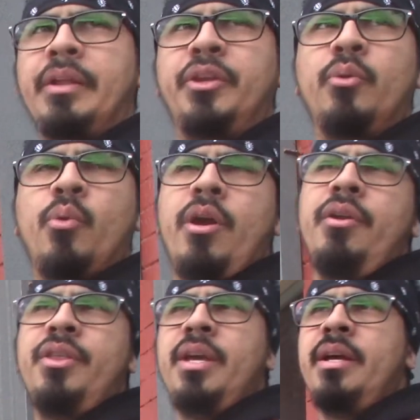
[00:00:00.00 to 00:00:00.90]
they're
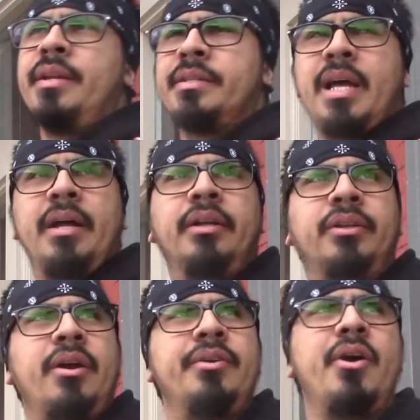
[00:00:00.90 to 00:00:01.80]
worthy and this, that, and the
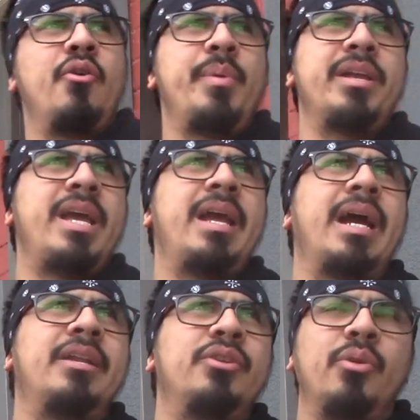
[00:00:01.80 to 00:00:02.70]
third. No, man, you ain't
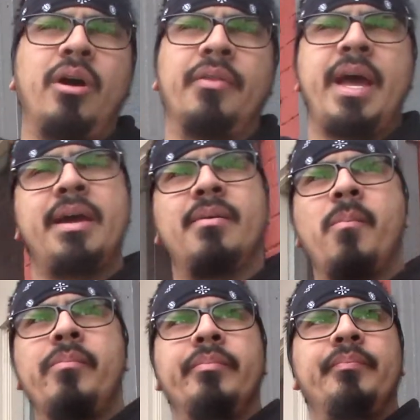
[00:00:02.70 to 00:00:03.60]
got to do all that.
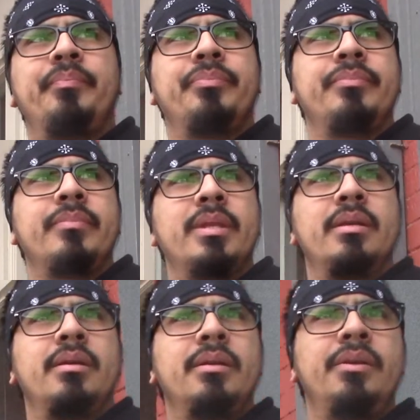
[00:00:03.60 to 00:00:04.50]

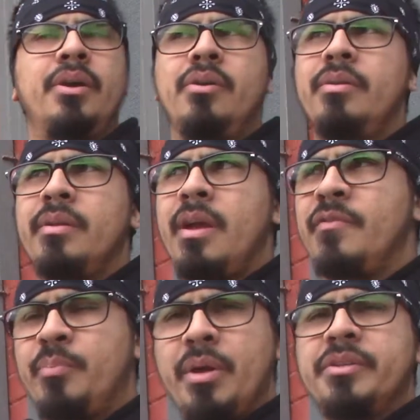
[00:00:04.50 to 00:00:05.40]
You know, if
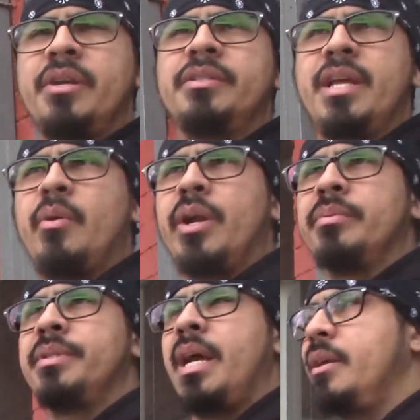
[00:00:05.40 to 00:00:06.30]
your brothers understand what
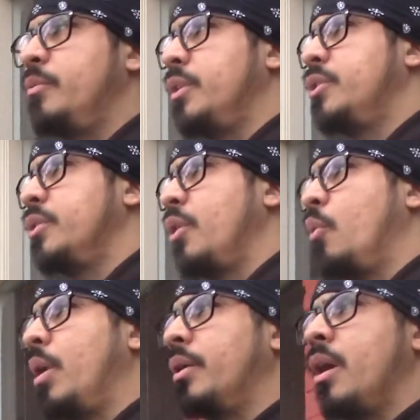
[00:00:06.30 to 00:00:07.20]
I'm saying, you should know
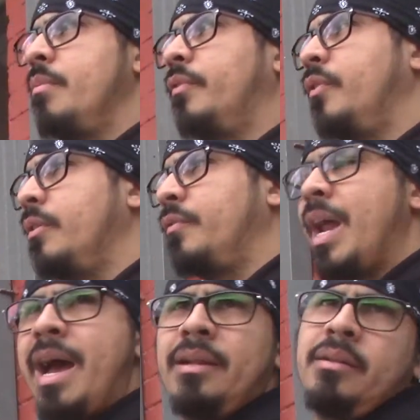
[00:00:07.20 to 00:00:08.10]
where I'm coming from. If
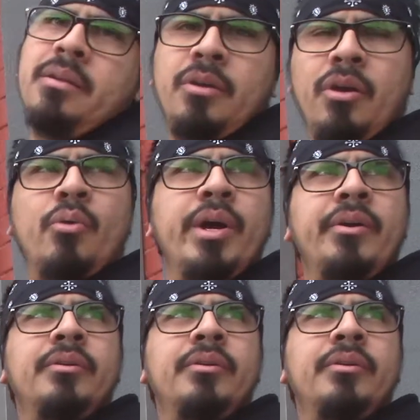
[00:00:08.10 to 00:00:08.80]
not, oh well.